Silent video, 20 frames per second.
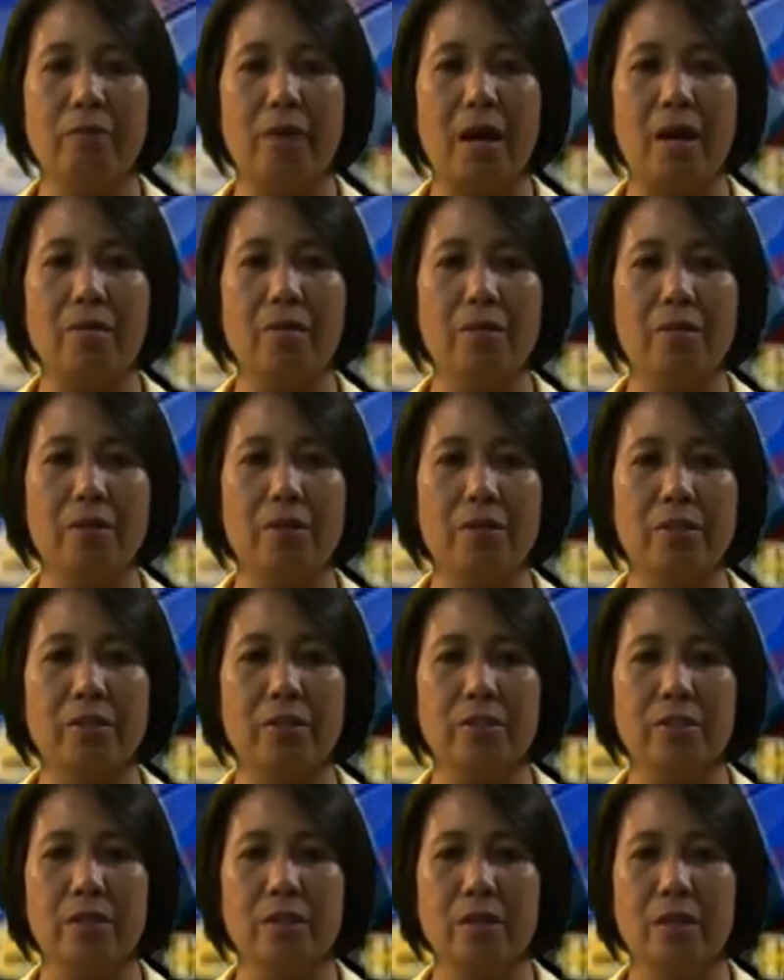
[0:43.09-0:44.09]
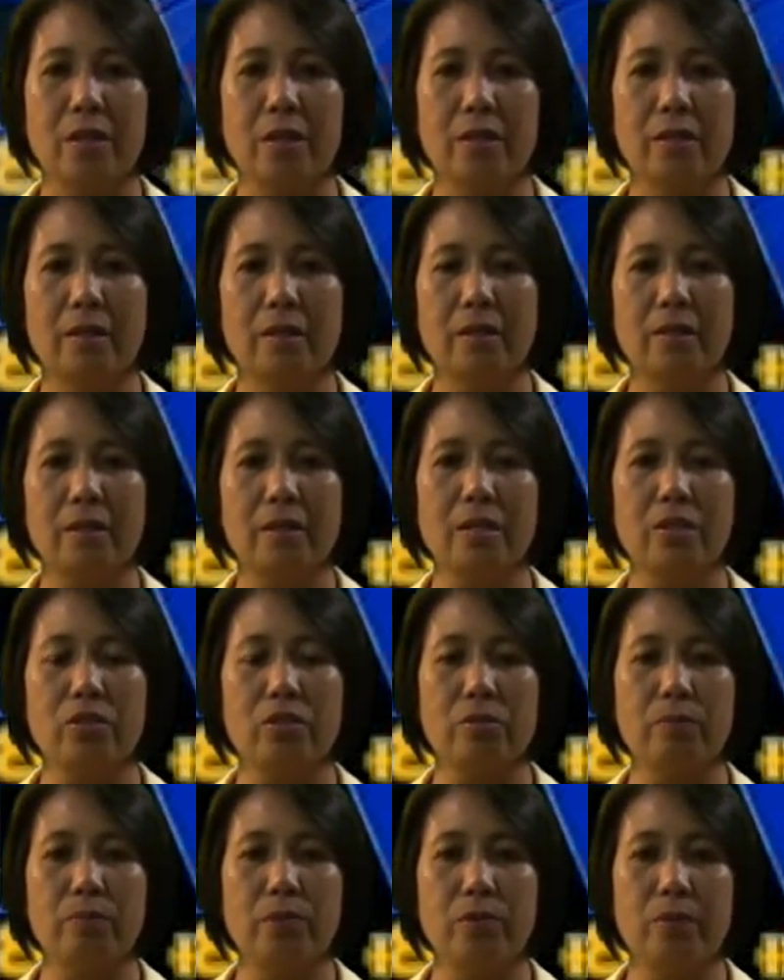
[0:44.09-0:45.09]
flowers that
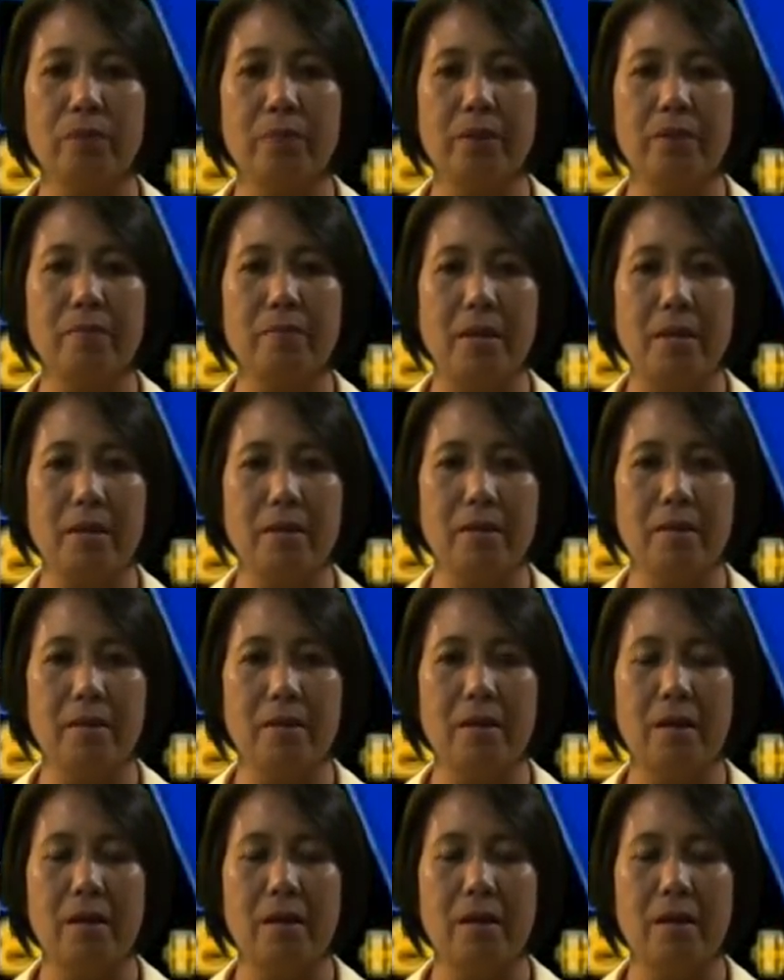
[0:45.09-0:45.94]
each pupil made,